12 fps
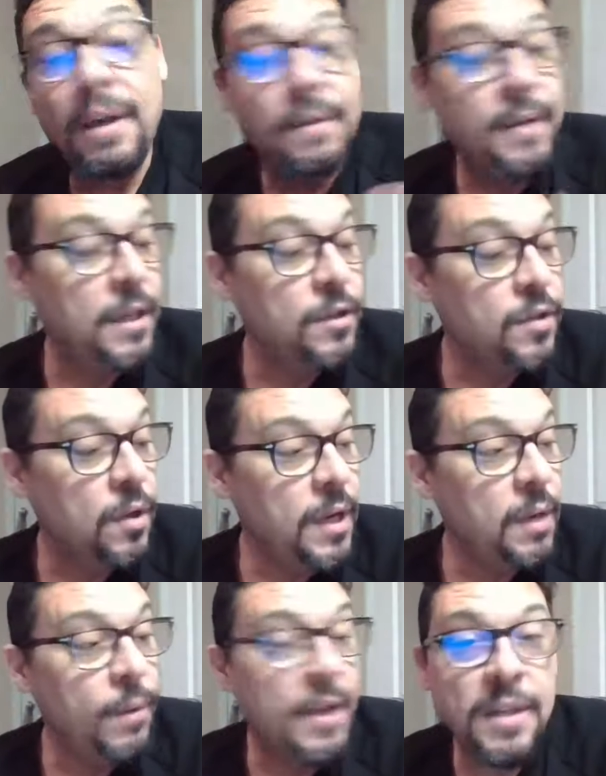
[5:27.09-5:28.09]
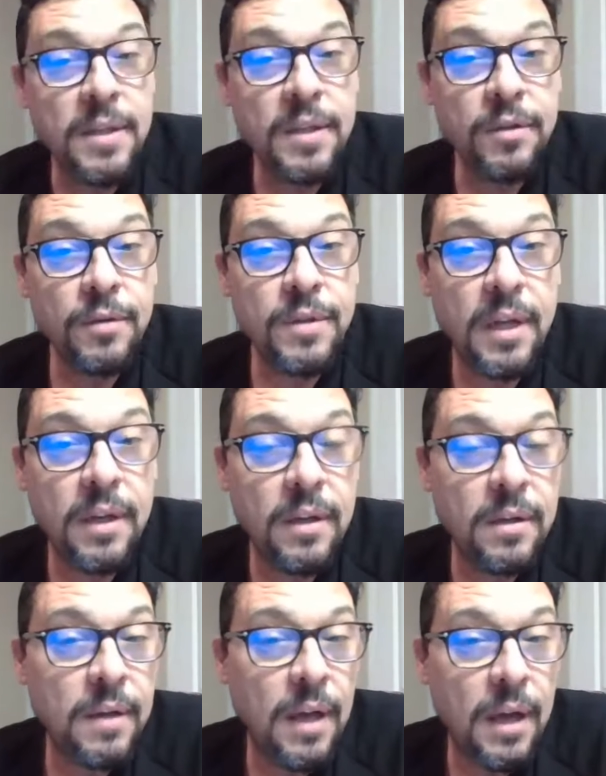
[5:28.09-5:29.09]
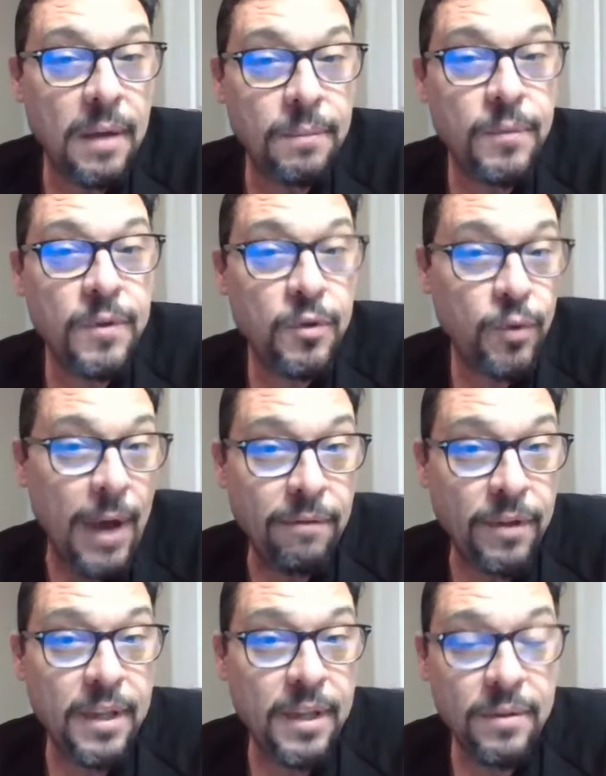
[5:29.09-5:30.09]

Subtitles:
And so, anyways, it's interesting. Traveling